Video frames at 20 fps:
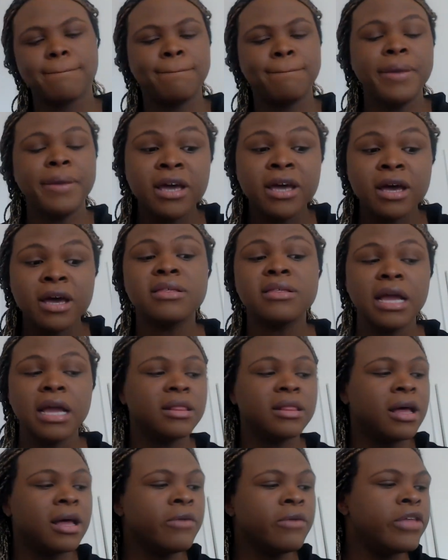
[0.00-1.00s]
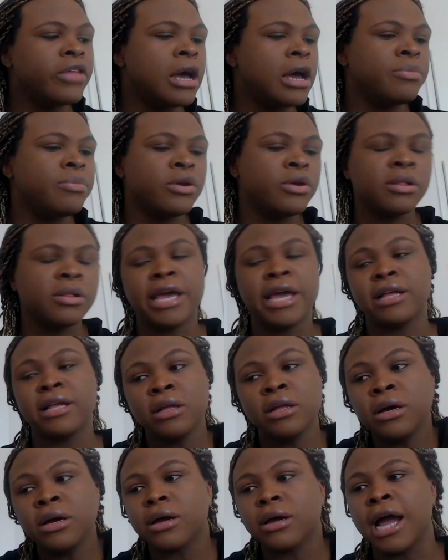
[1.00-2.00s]
because they love them, you're like,
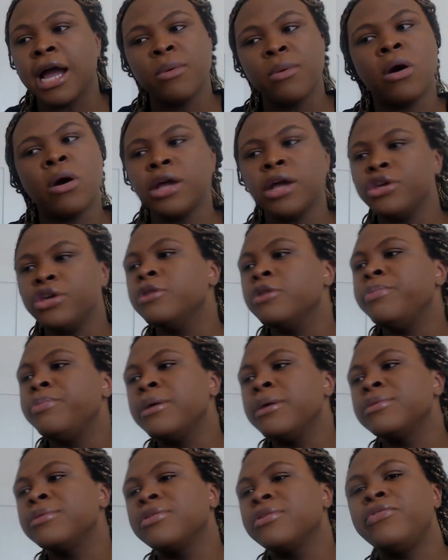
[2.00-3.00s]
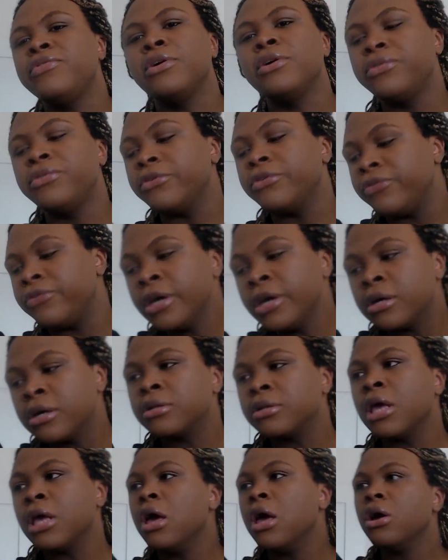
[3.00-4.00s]
look, I want you to be able to feel
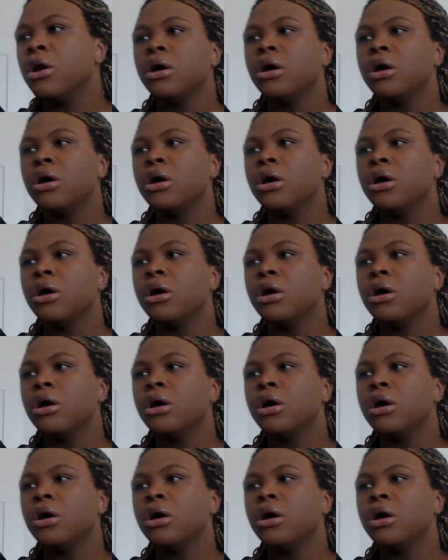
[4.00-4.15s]
fulfilled.